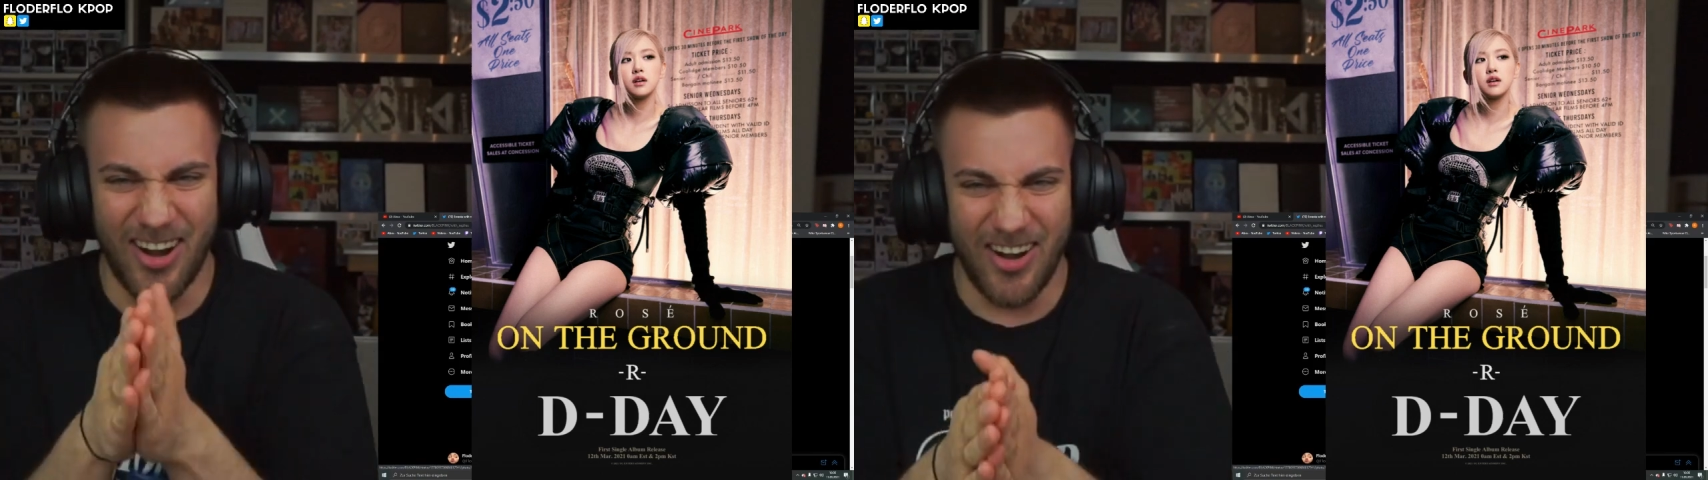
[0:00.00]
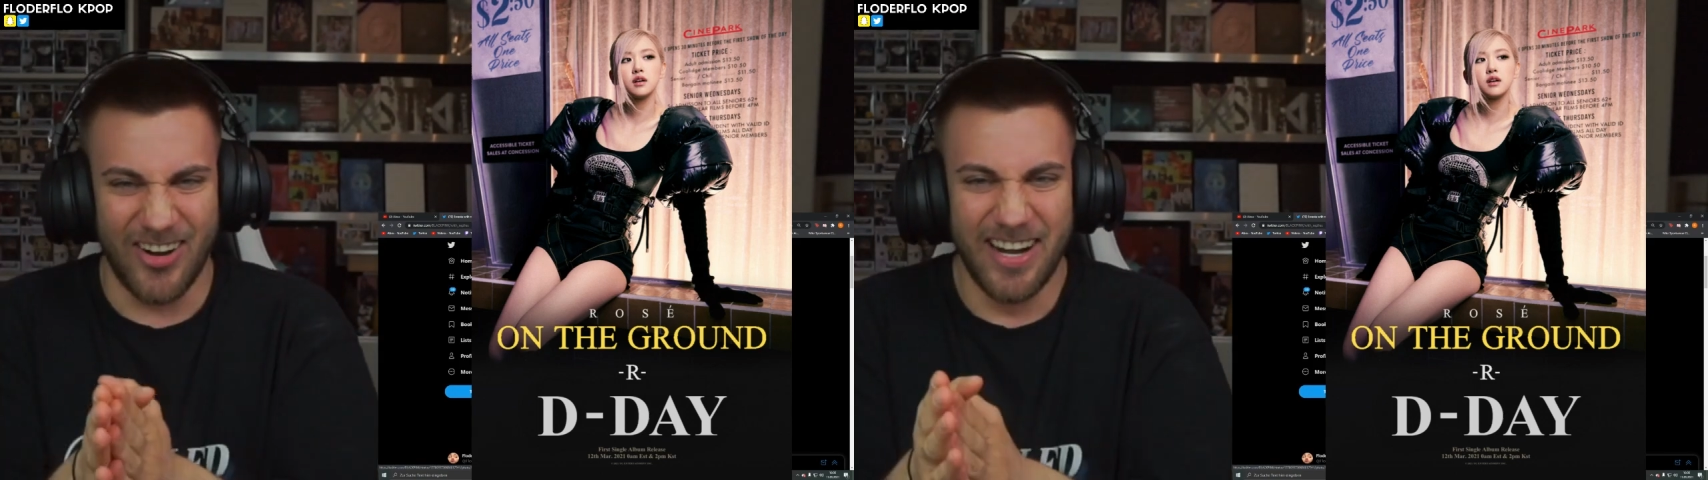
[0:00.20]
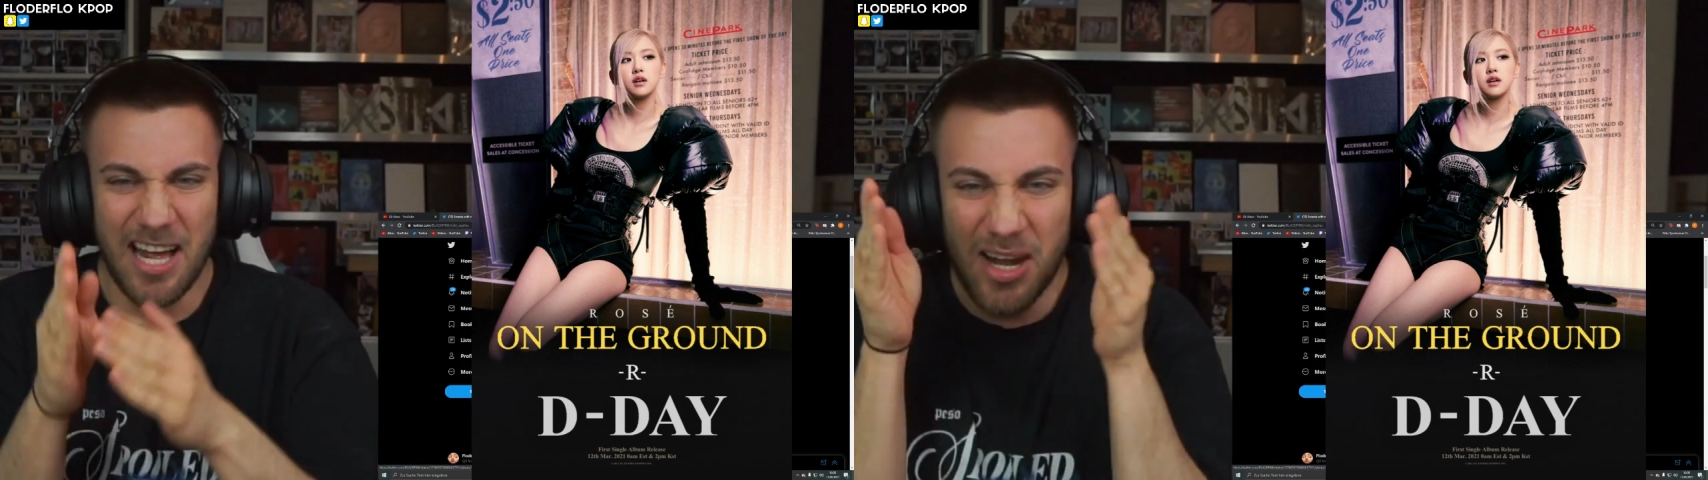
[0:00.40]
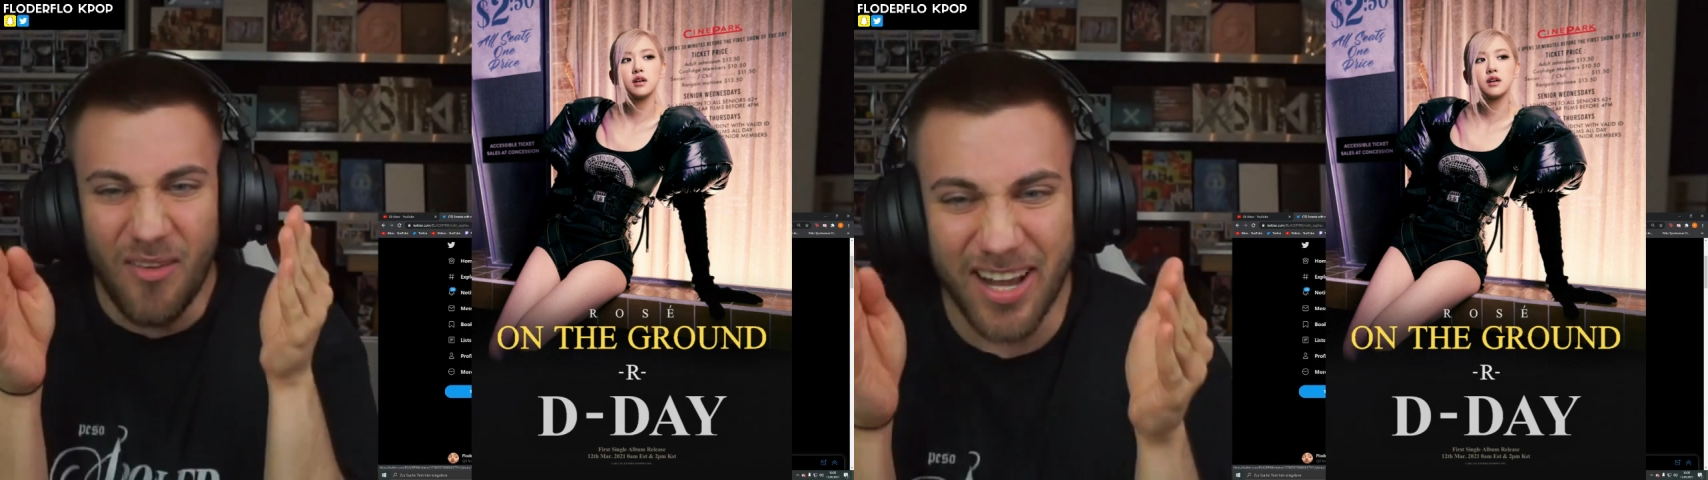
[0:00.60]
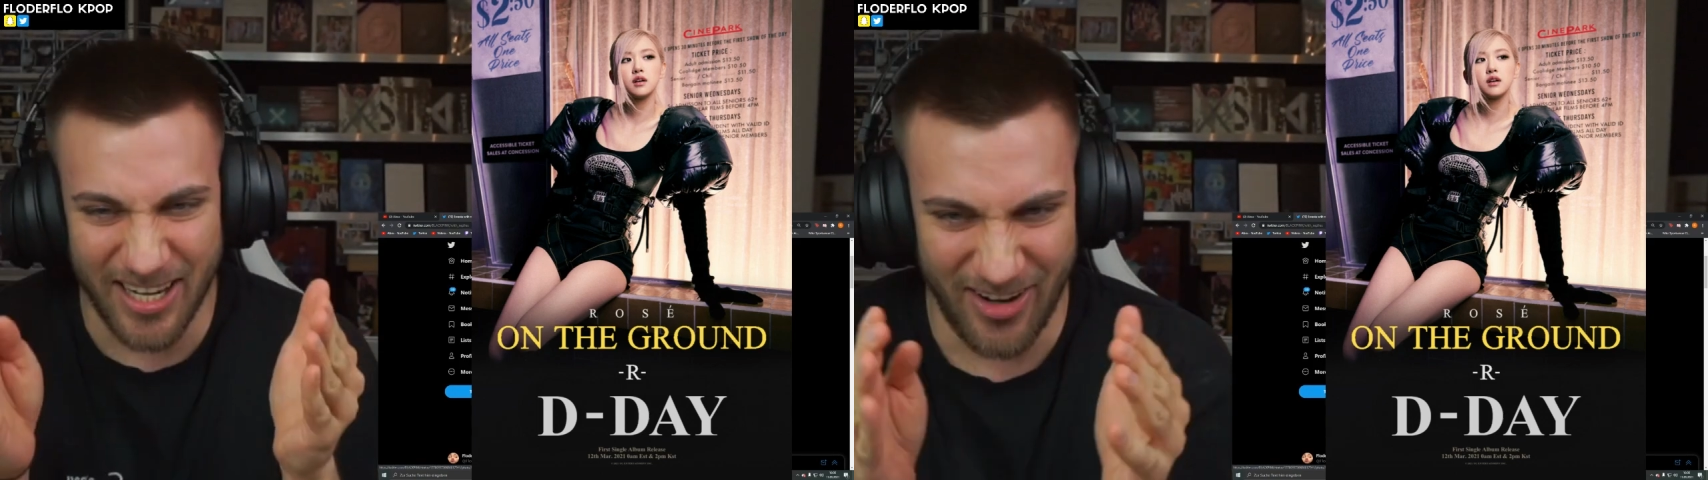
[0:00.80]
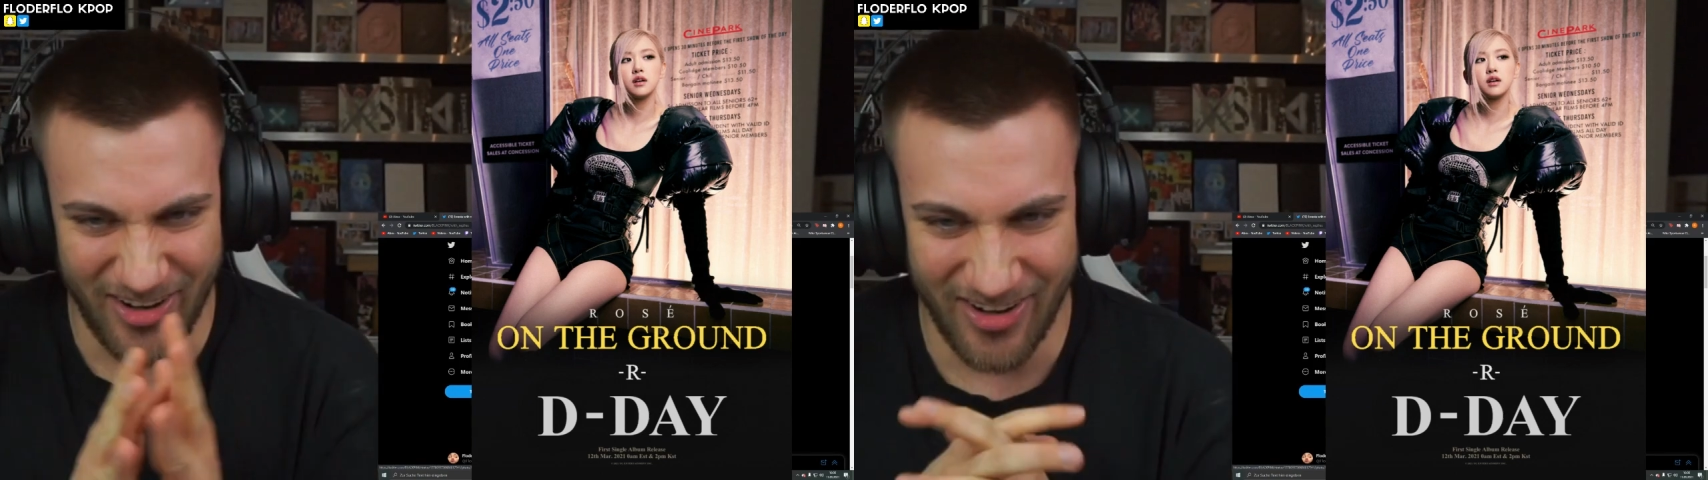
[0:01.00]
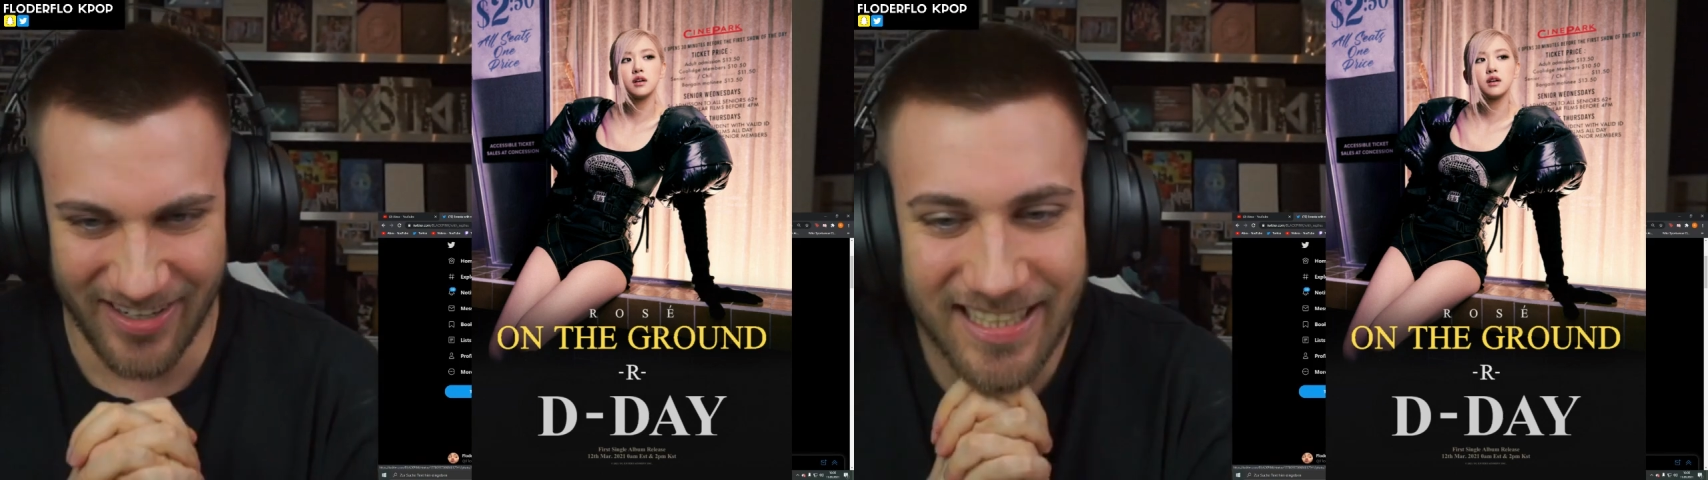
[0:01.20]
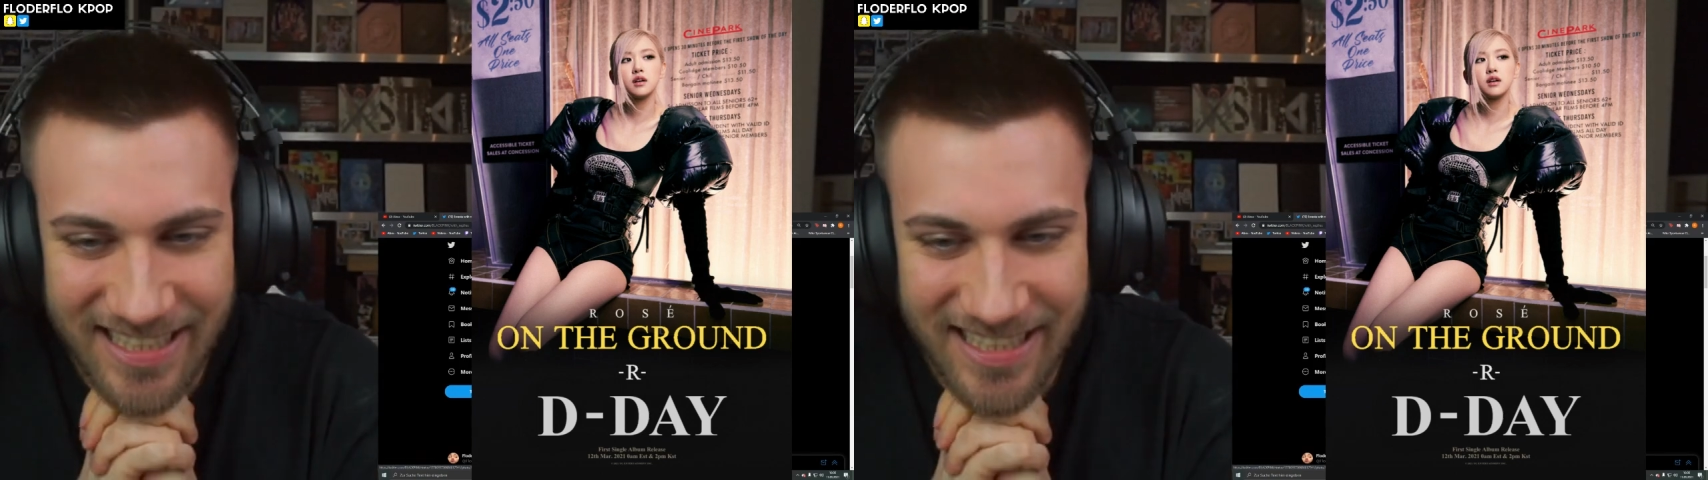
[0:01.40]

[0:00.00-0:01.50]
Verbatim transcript: her! Look at her!